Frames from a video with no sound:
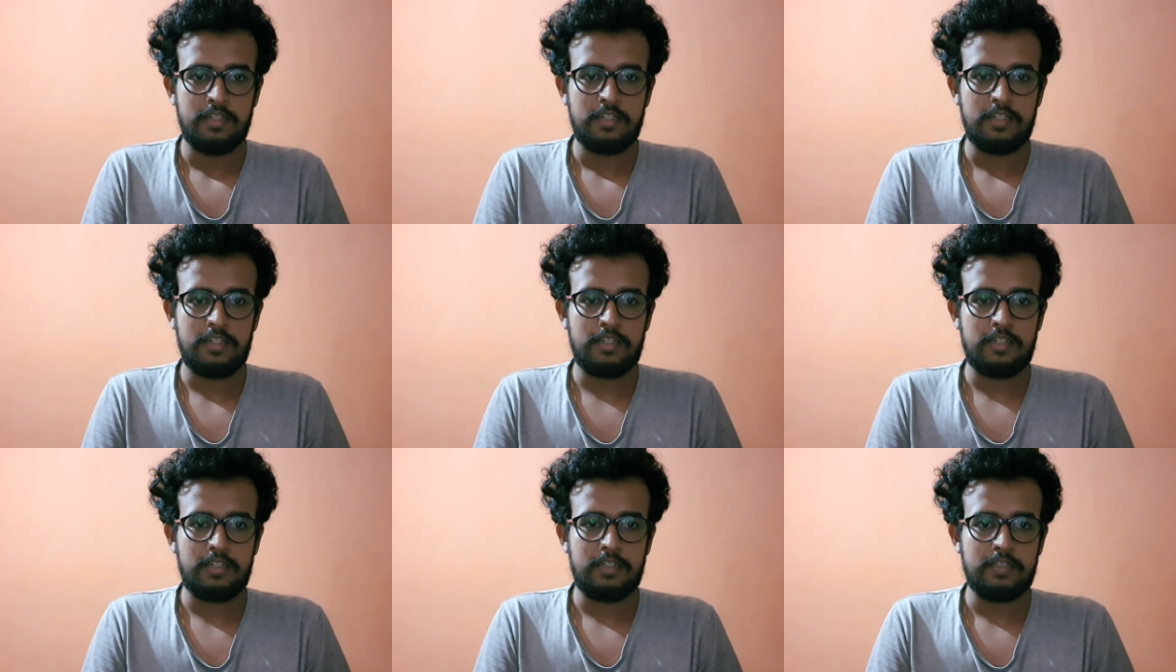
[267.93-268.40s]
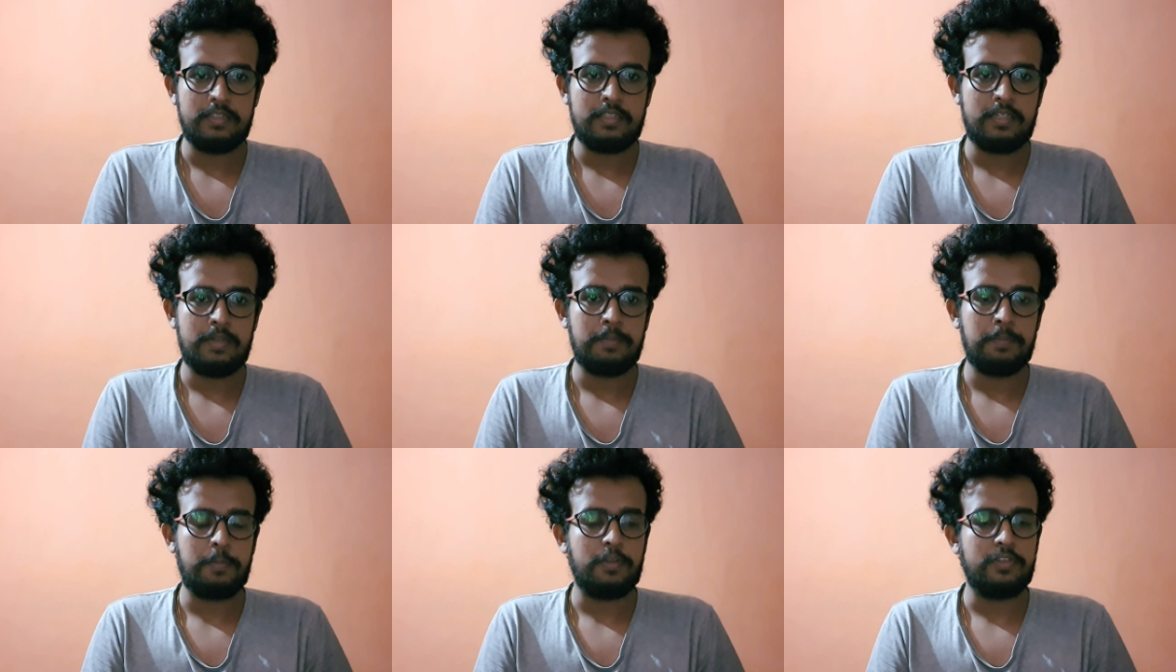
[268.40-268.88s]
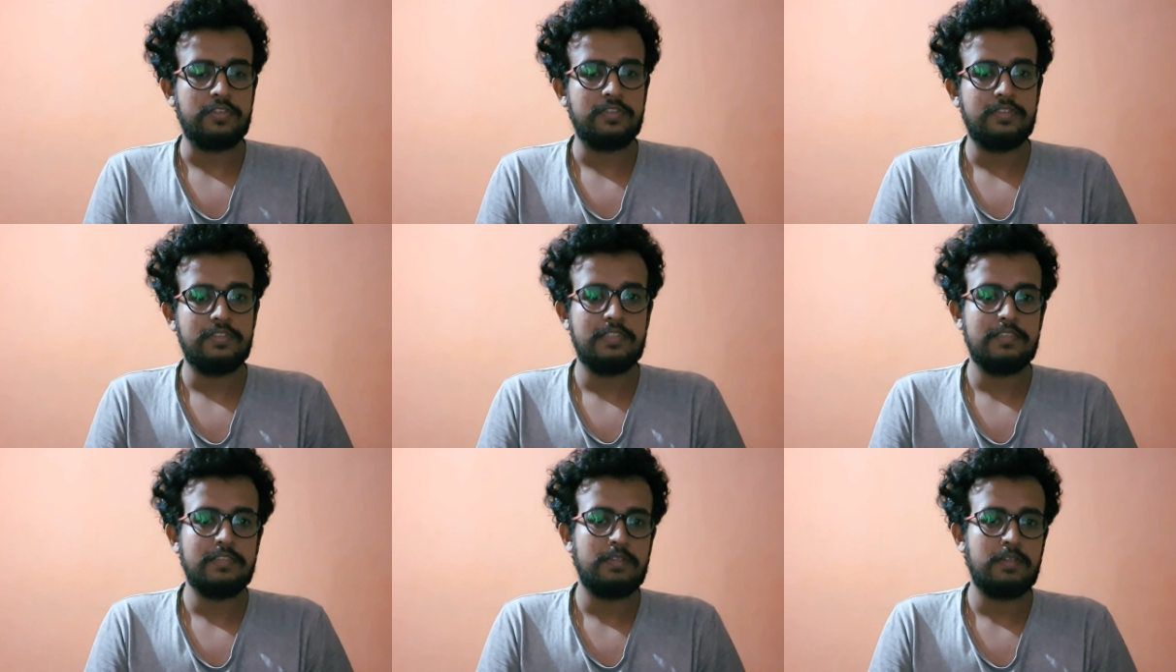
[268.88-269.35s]
The
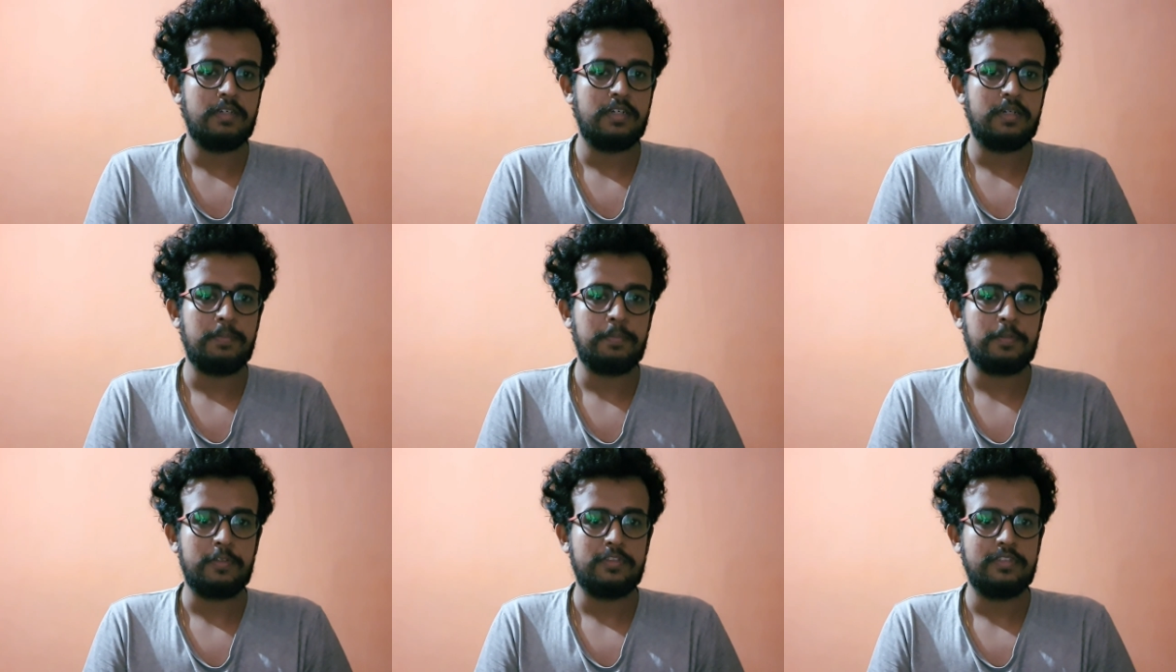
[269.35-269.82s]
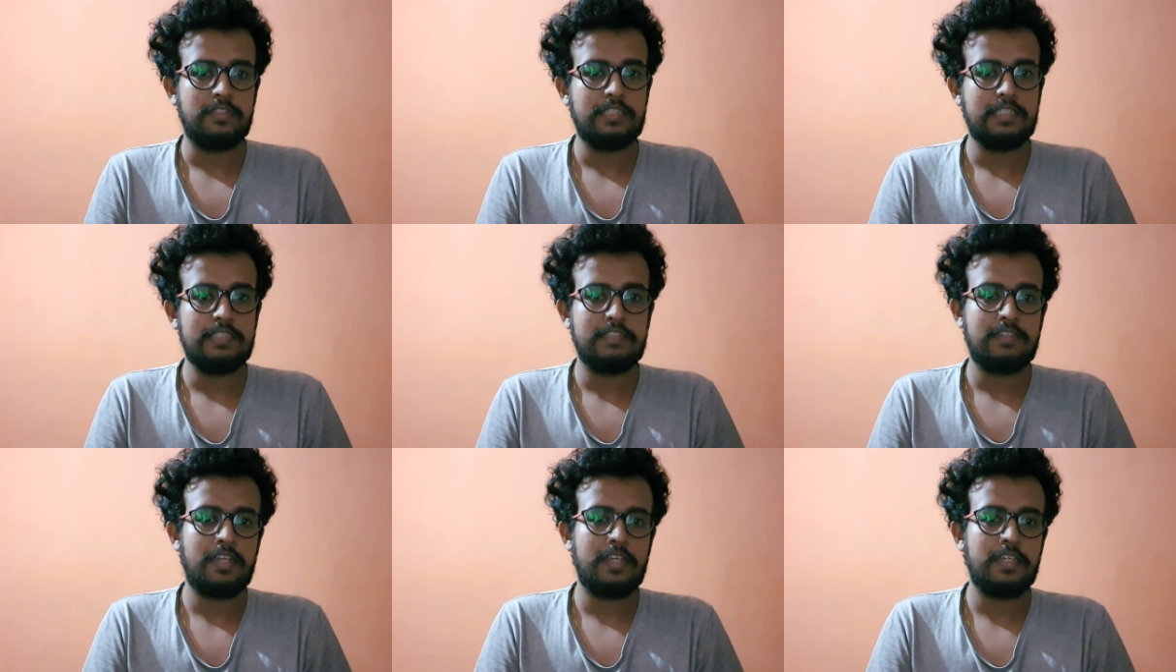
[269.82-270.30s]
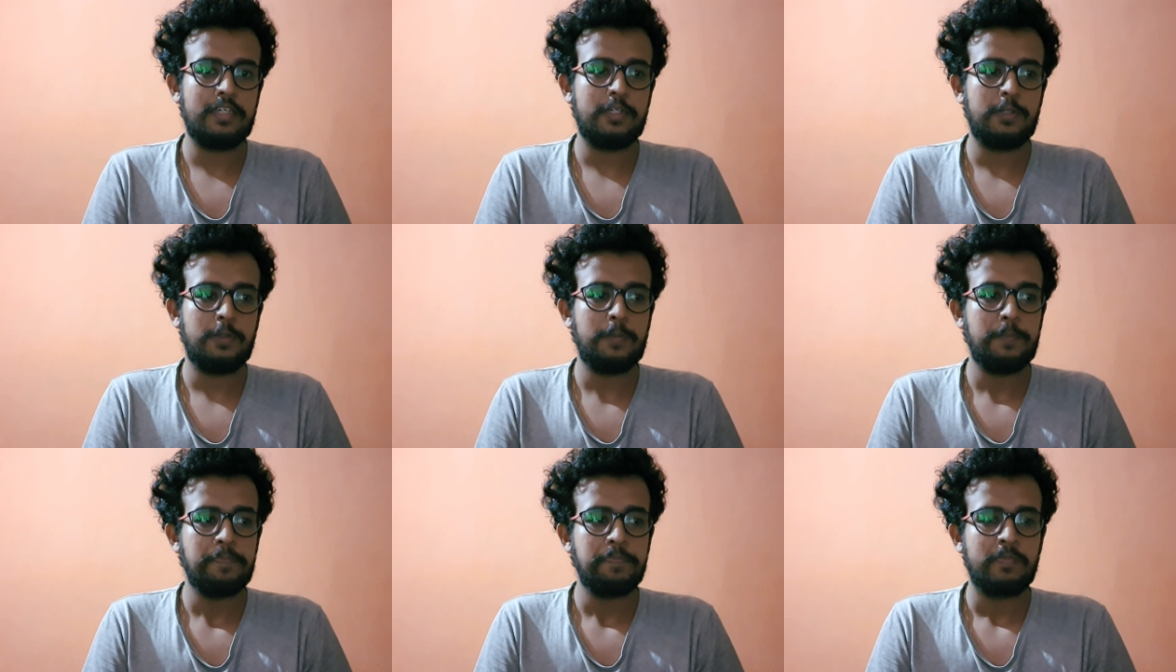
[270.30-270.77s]
processing is like,
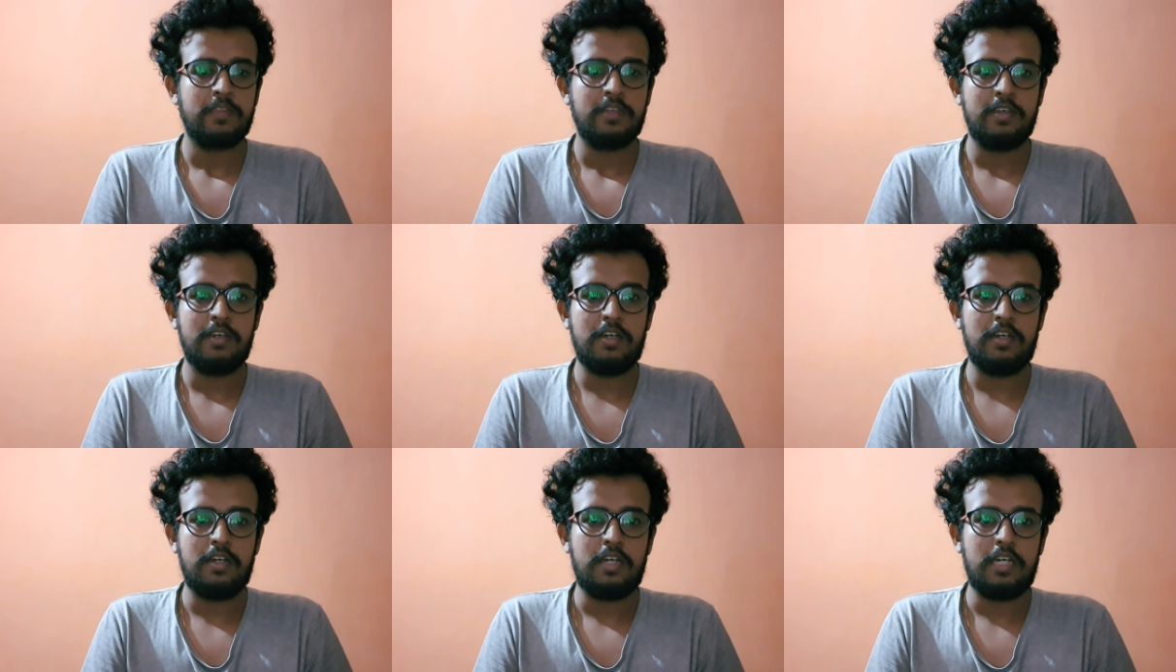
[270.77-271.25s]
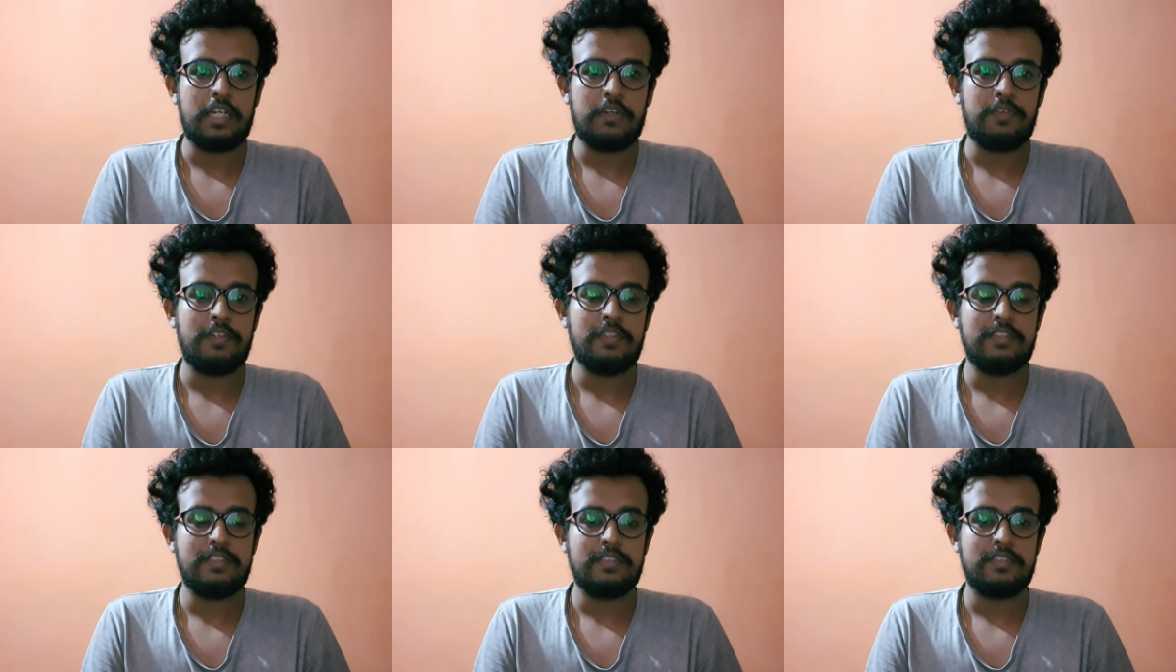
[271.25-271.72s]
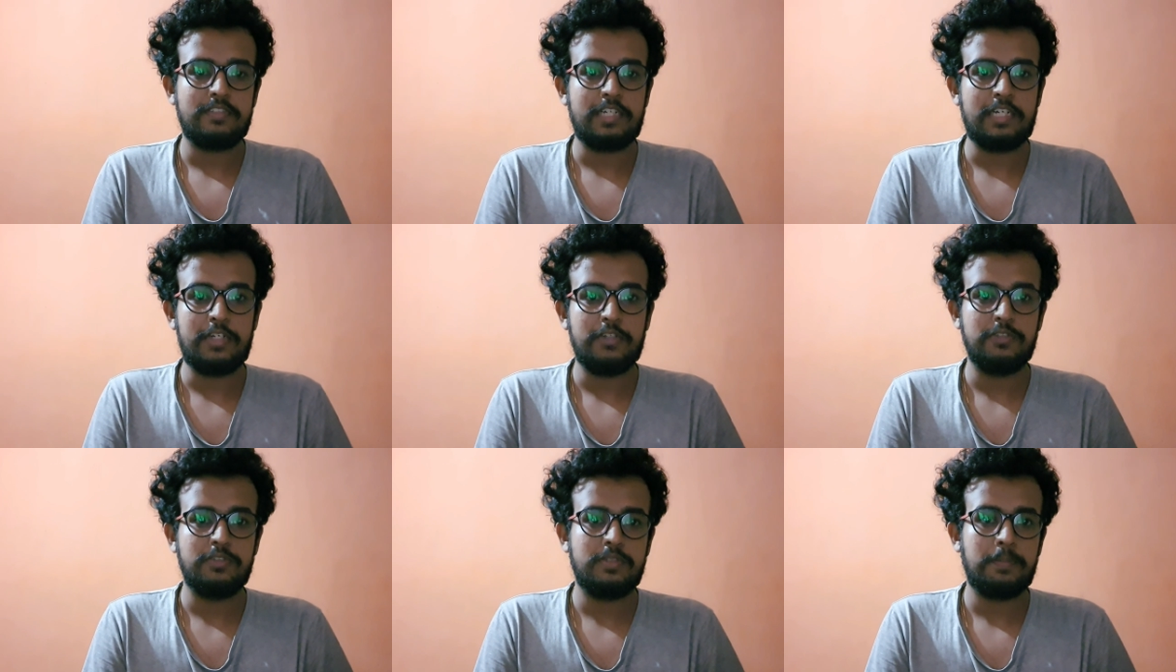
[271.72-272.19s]
it will just
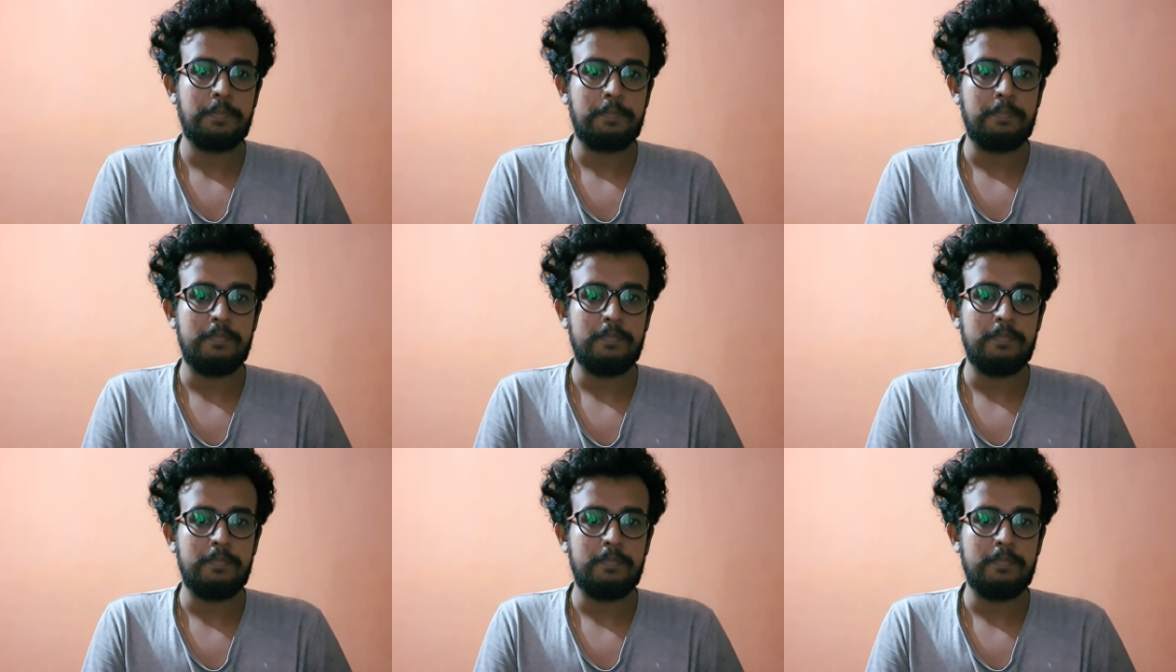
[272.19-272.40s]
reduce the